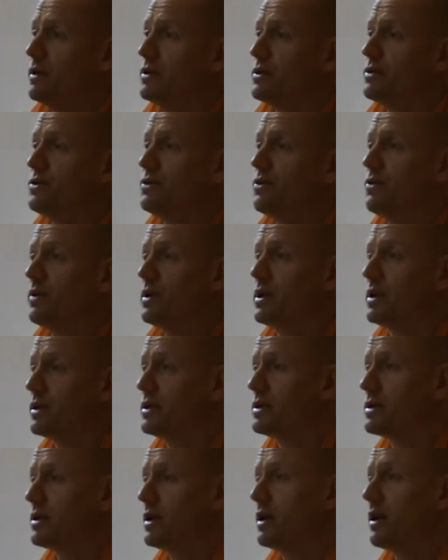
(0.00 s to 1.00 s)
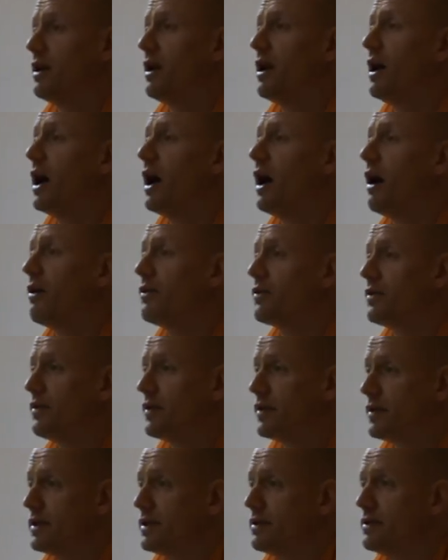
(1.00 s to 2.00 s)
showing Krishna our
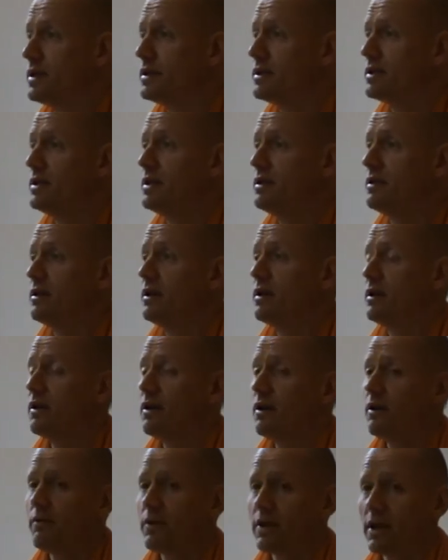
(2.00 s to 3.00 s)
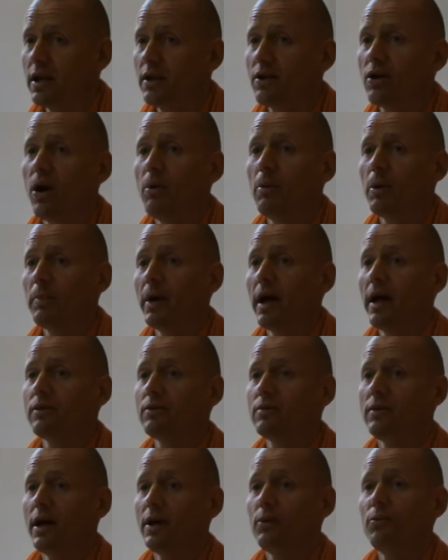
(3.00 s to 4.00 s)
sincerity, of again coming back
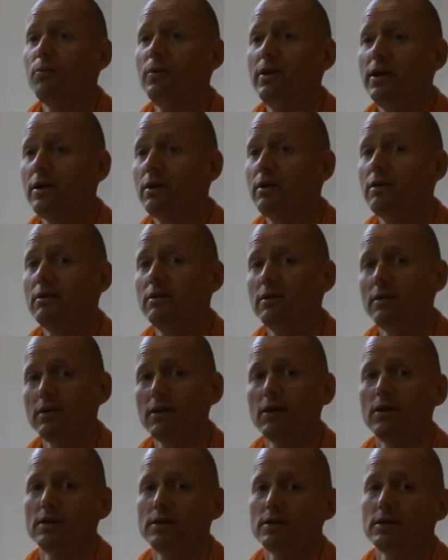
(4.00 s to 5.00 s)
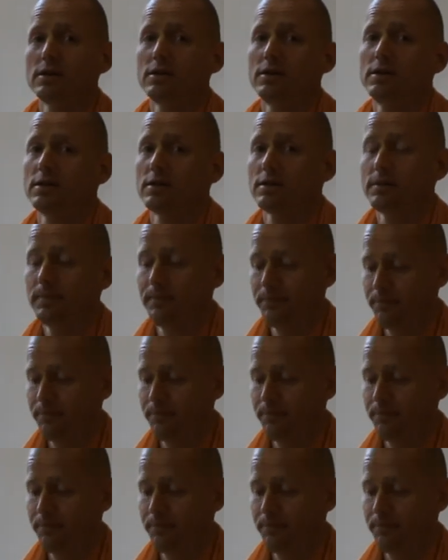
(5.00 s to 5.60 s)
to that real consciousness.